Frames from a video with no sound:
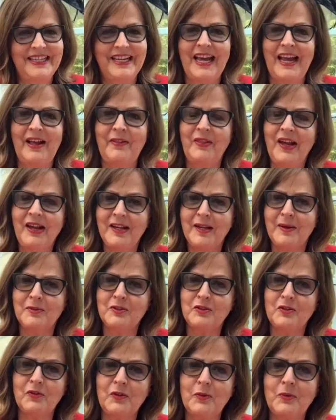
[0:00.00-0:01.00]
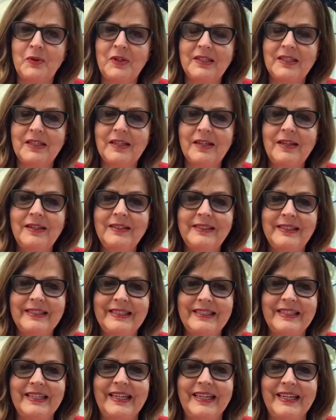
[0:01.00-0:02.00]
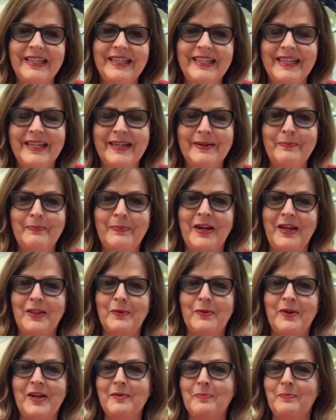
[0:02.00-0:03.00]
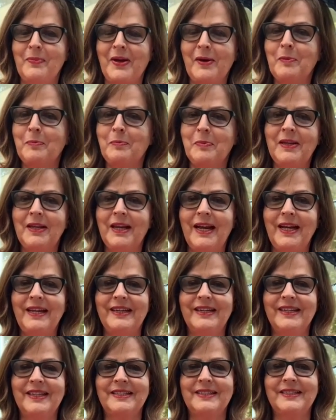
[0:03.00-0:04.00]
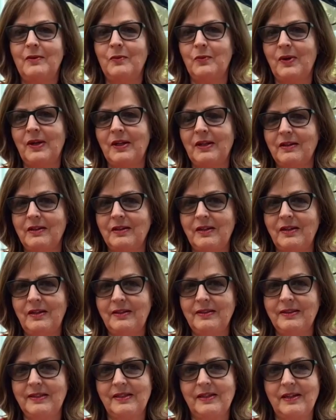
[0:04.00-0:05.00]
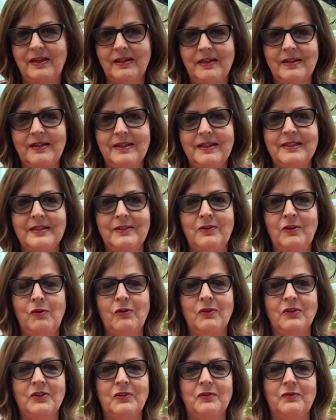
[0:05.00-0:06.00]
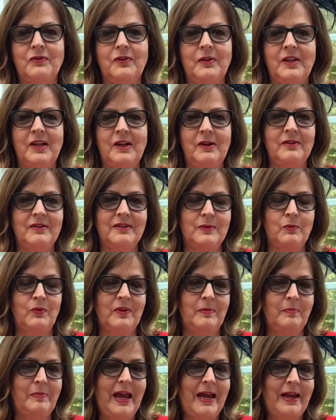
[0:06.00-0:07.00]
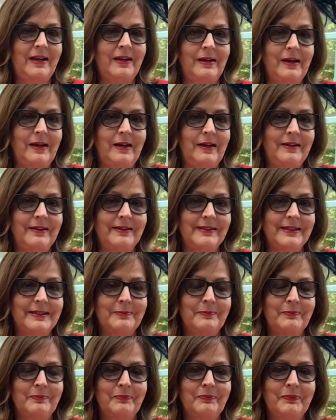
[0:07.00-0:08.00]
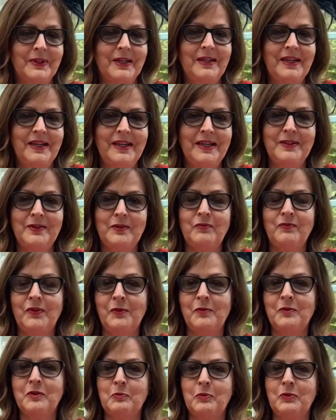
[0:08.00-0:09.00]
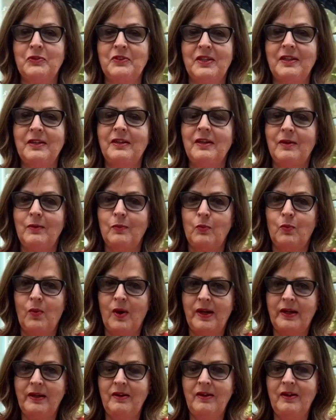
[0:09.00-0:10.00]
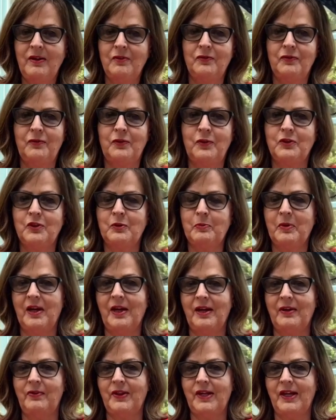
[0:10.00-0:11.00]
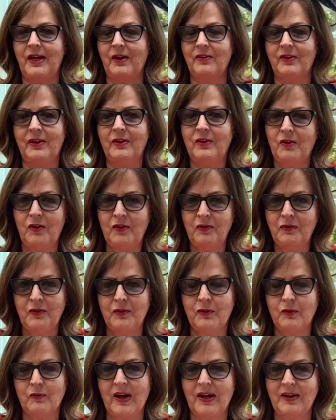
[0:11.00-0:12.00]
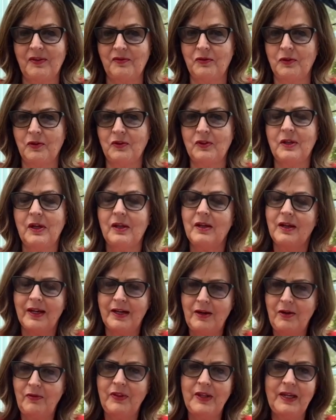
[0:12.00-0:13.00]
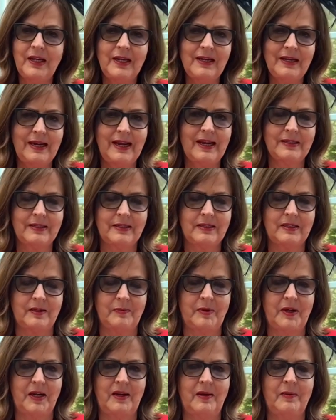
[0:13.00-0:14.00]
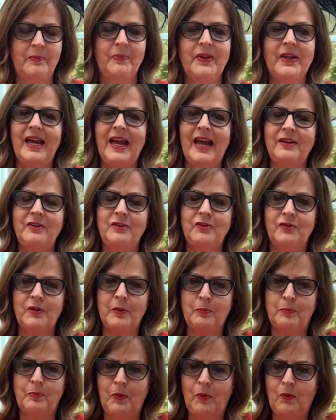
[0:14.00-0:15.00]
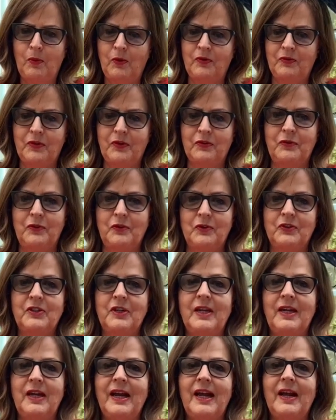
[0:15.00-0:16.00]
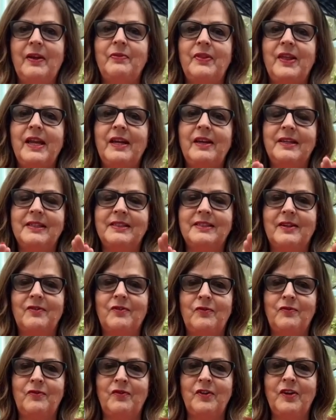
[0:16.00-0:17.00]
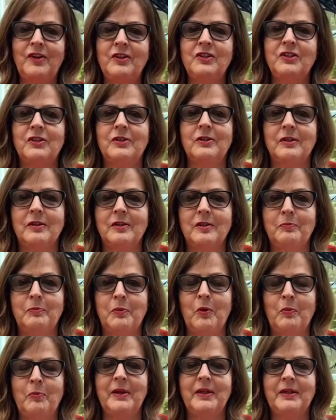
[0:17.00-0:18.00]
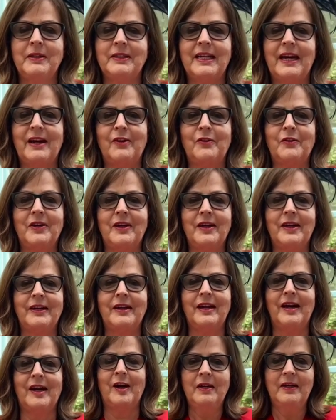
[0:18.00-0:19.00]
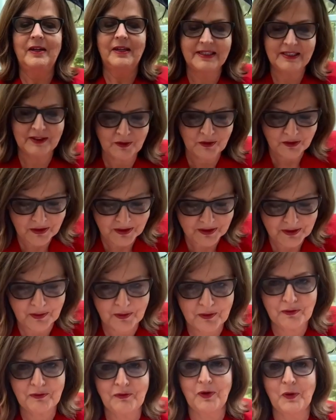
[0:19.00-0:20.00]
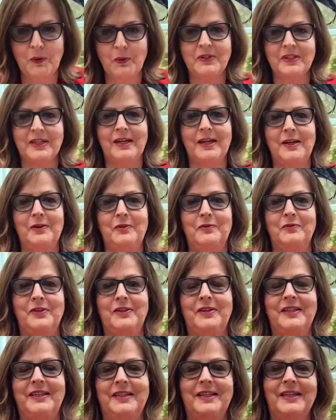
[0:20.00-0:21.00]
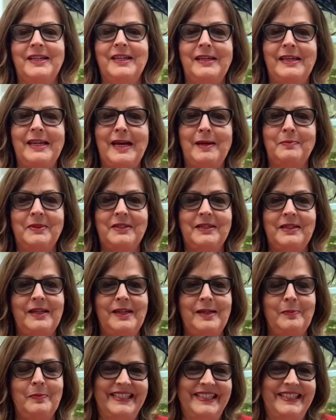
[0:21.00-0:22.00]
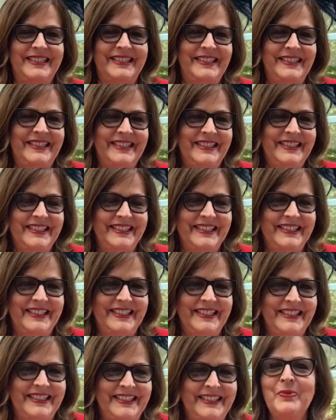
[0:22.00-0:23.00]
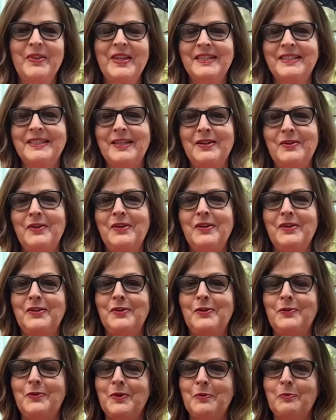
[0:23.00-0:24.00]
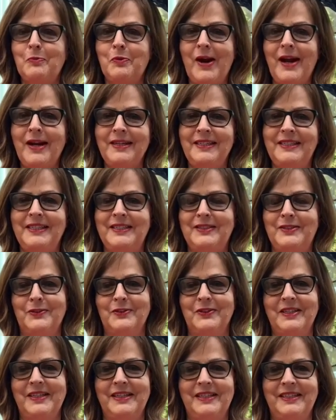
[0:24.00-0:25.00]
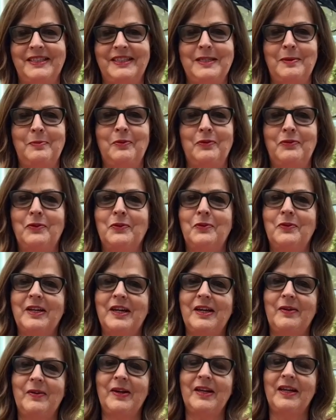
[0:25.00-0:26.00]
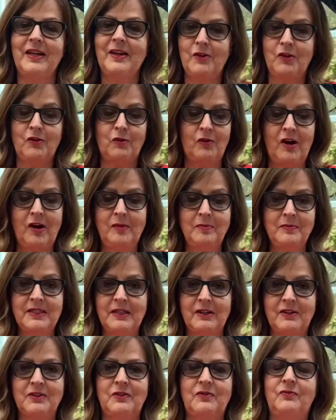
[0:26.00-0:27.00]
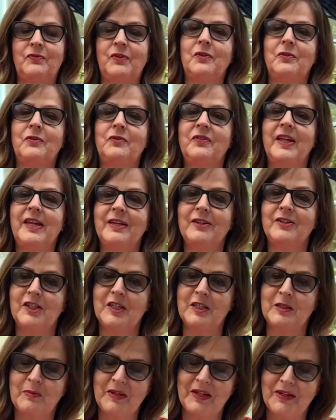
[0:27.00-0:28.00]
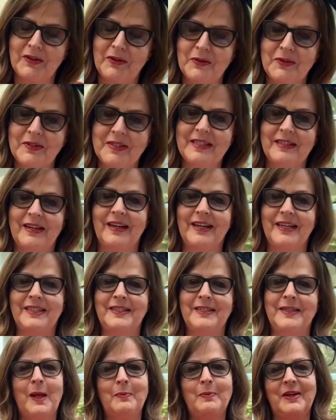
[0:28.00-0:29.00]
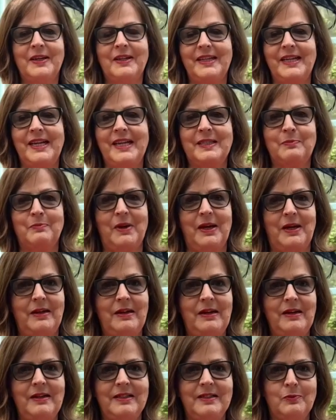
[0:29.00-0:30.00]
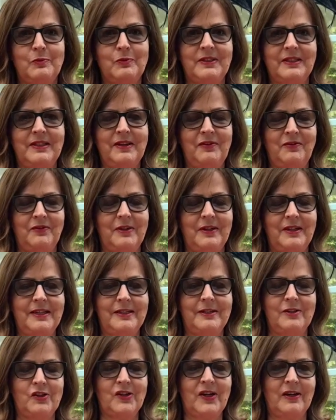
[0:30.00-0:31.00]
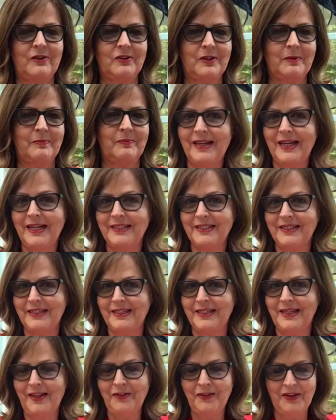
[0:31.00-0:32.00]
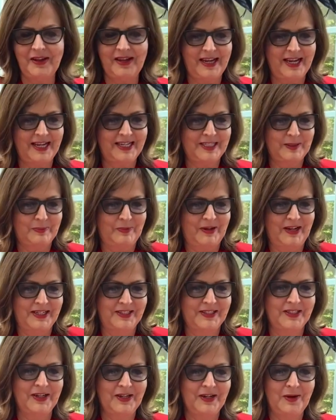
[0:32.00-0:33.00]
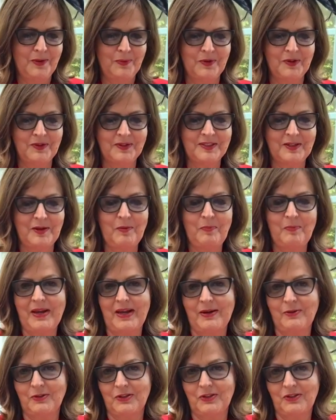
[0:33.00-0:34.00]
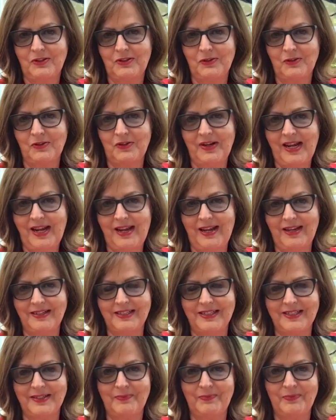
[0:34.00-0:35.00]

And that comes from the word courtesy, by the way, about politeness. Well, curtsying is not for those with bad knees. It involves putting one foot behind the other, often the right foot. I don't think it has to be. And the ball of the foot, and then it's a vertical bobbing down and up. It's not a sort of folding over in a collapsed heap. So you would practice your curtsy before going. Your arms aren't involved, they can just be at your side. But yes, my knees would definitely shout at me. And another aspect was about your hat.